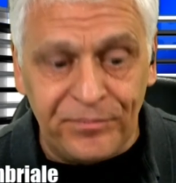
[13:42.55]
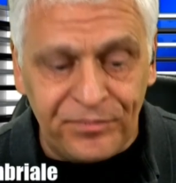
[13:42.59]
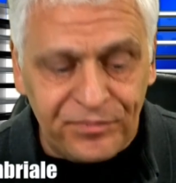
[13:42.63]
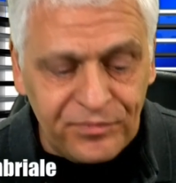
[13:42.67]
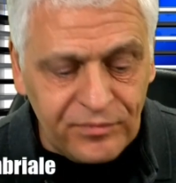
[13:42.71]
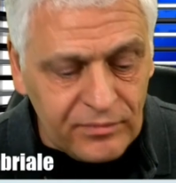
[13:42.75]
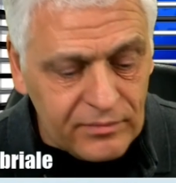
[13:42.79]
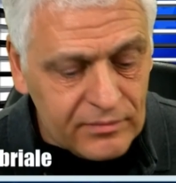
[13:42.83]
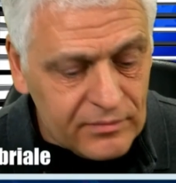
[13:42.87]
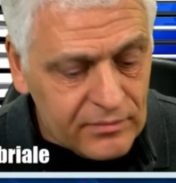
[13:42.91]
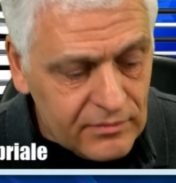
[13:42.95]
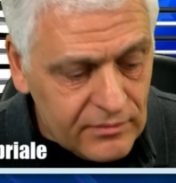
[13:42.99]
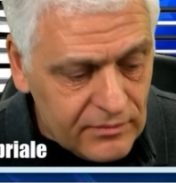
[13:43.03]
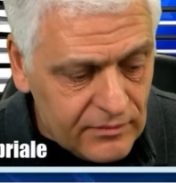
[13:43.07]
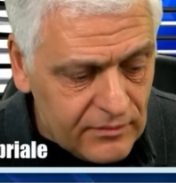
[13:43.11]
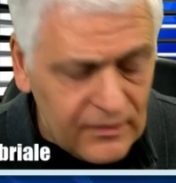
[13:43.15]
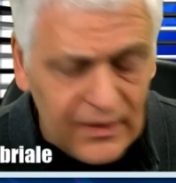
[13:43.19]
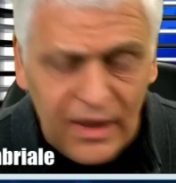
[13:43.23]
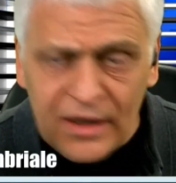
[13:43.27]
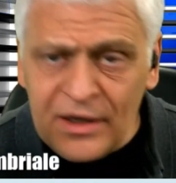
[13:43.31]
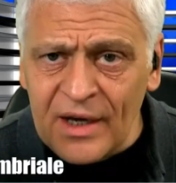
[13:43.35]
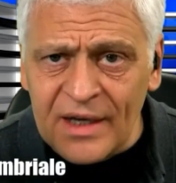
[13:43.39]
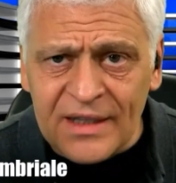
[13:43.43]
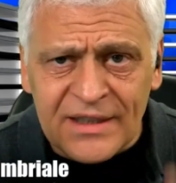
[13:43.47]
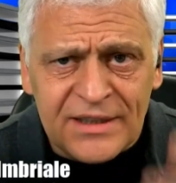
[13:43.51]
You got a small
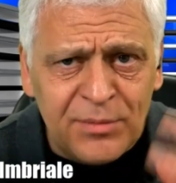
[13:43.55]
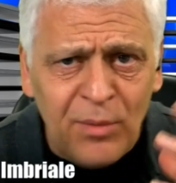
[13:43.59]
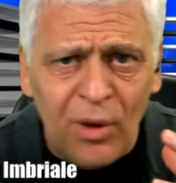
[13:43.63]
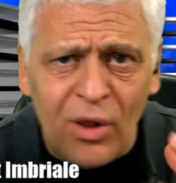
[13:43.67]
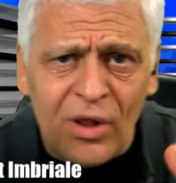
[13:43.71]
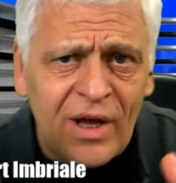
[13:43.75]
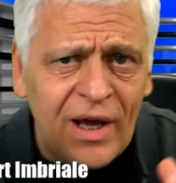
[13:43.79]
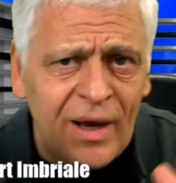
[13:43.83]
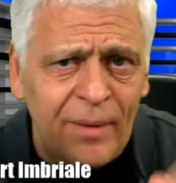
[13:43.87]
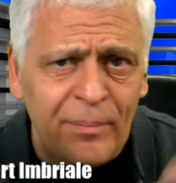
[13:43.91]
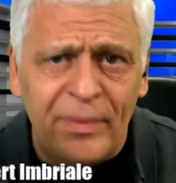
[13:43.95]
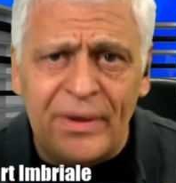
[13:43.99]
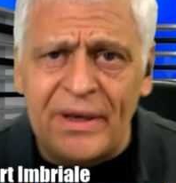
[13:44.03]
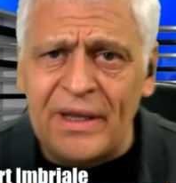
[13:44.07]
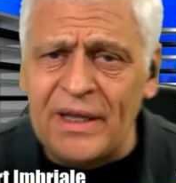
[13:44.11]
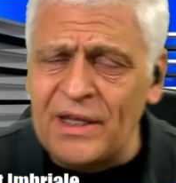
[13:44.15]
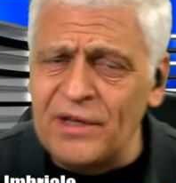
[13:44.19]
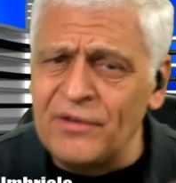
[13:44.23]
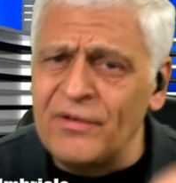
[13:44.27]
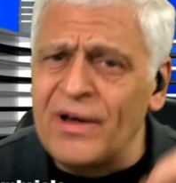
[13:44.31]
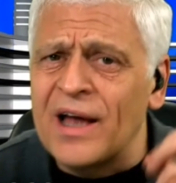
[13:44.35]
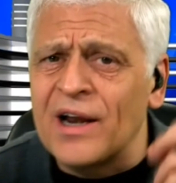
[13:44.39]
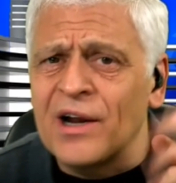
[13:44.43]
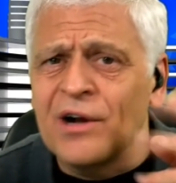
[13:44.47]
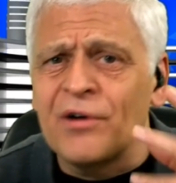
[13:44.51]
company, you got a great
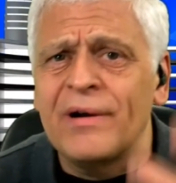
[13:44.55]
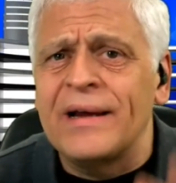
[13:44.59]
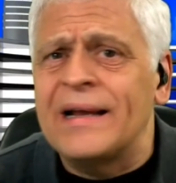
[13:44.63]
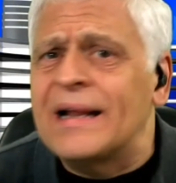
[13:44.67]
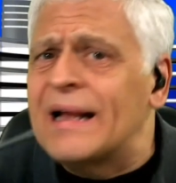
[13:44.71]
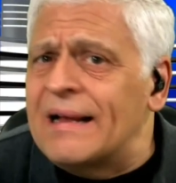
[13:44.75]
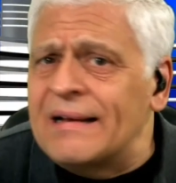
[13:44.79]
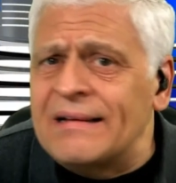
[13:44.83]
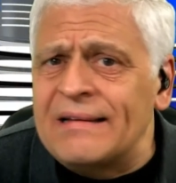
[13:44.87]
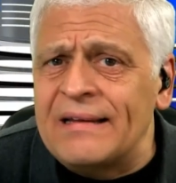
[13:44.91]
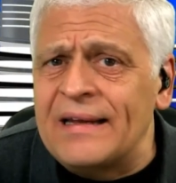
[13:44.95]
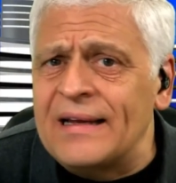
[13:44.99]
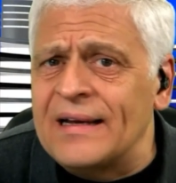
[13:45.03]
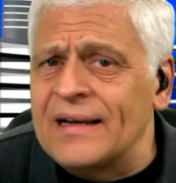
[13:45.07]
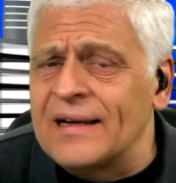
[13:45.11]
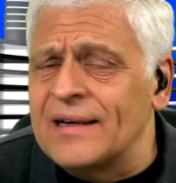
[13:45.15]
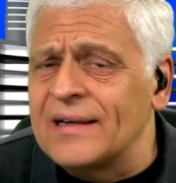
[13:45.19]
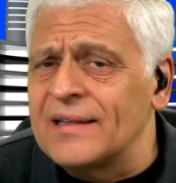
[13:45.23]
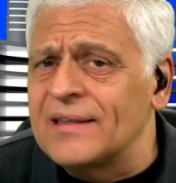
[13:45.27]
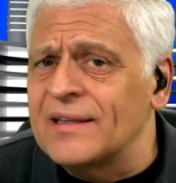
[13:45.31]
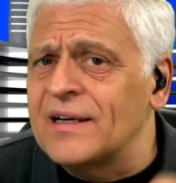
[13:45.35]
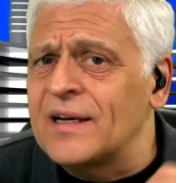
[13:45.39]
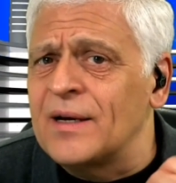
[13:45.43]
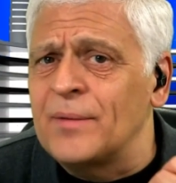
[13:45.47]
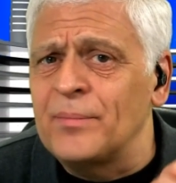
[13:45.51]
idea, the company
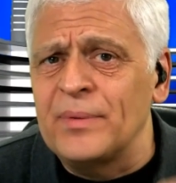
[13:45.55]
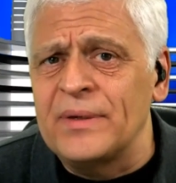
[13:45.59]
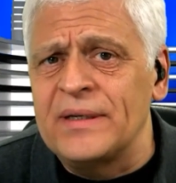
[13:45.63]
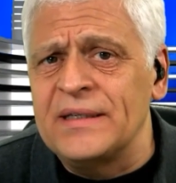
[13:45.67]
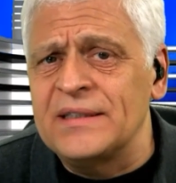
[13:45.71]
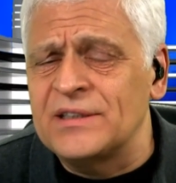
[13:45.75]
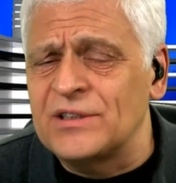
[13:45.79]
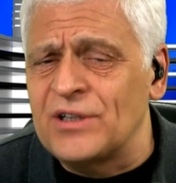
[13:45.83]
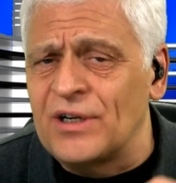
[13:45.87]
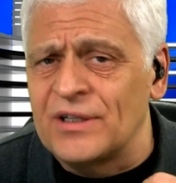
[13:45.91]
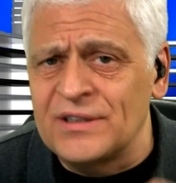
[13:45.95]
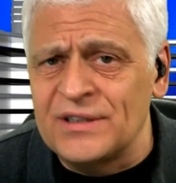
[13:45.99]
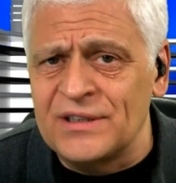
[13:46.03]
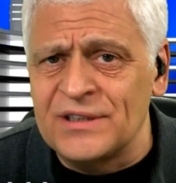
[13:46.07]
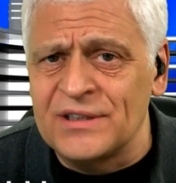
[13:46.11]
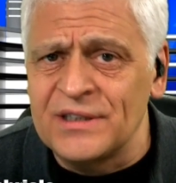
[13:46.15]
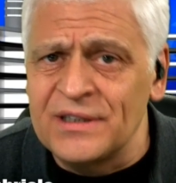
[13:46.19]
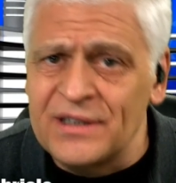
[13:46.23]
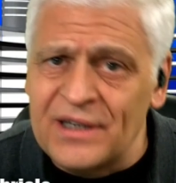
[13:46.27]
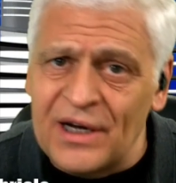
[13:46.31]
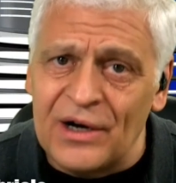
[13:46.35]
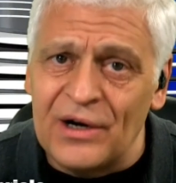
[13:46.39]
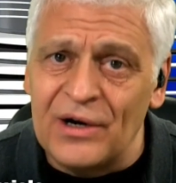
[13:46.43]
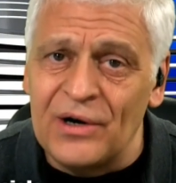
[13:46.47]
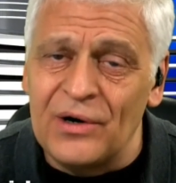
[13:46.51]
starts to go,
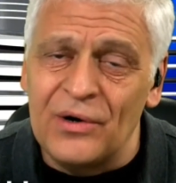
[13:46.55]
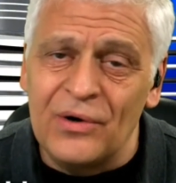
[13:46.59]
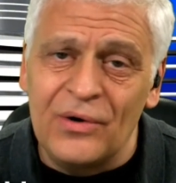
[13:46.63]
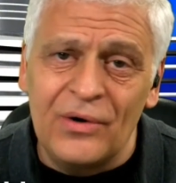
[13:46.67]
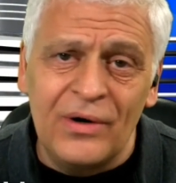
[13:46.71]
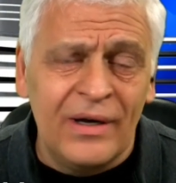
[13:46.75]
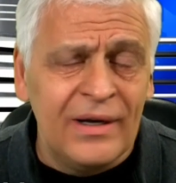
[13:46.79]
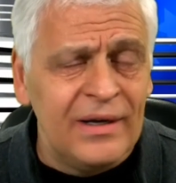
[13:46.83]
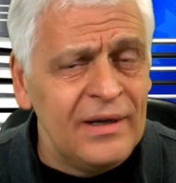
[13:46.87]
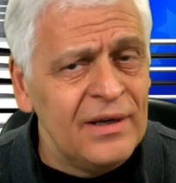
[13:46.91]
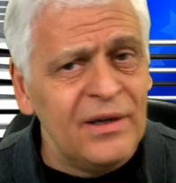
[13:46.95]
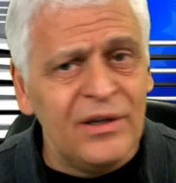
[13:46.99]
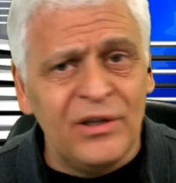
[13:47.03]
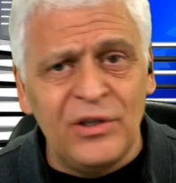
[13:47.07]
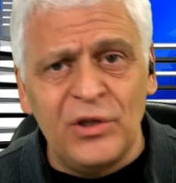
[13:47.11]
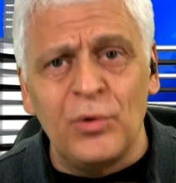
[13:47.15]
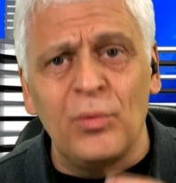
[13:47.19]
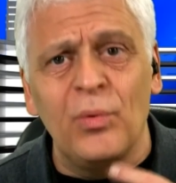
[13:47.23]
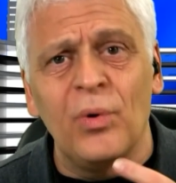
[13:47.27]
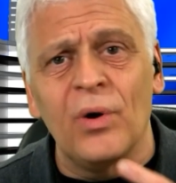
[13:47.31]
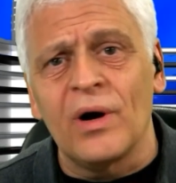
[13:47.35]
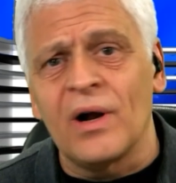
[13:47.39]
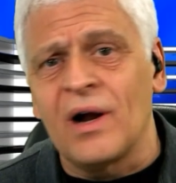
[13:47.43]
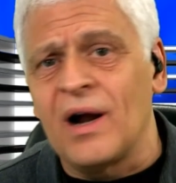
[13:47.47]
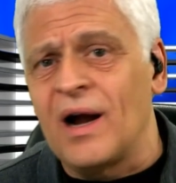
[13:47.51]
you work on it
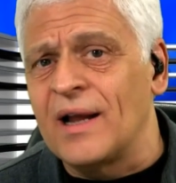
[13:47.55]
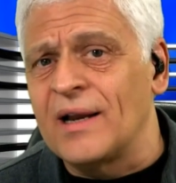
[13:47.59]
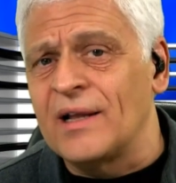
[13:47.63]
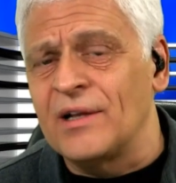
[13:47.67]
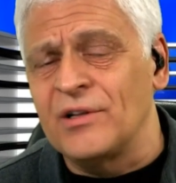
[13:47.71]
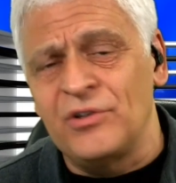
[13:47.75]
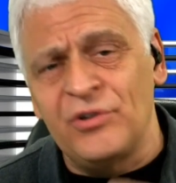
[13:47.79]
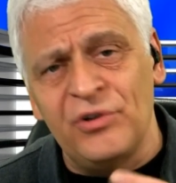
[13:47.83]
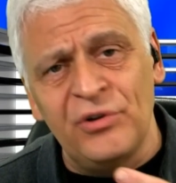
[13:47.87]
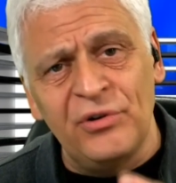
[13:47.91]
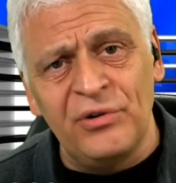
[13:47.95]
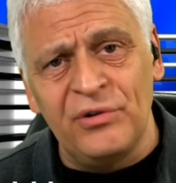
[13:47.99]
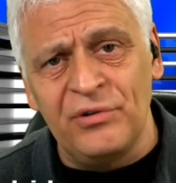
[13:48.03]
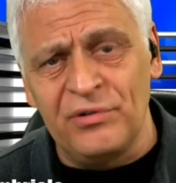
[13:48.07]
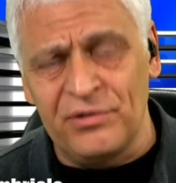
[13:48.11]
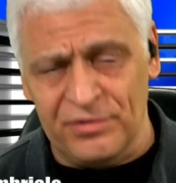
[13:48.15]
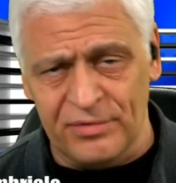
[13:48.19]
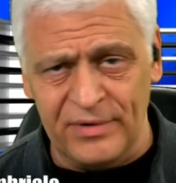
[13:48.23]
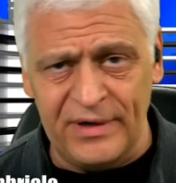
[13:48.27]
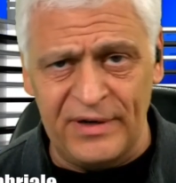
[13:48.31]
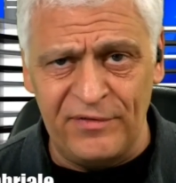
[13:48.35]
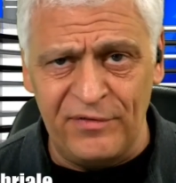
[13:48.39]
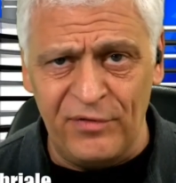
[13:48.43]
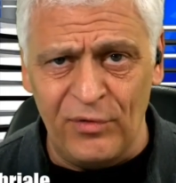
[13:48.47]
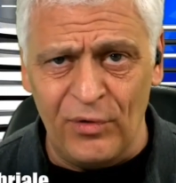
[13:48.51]
2, 3, 4
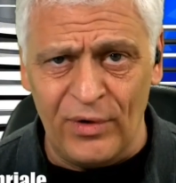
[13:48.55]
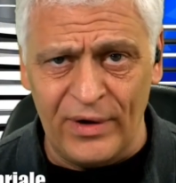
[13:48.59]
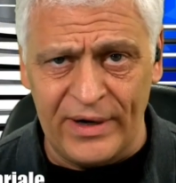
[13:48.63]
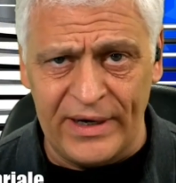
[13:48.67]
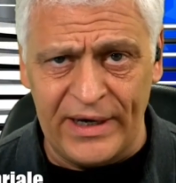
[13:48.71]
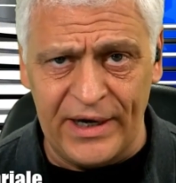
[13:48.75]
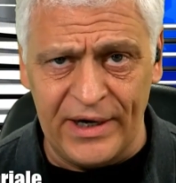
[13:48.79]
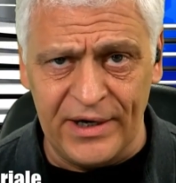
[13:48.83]
years.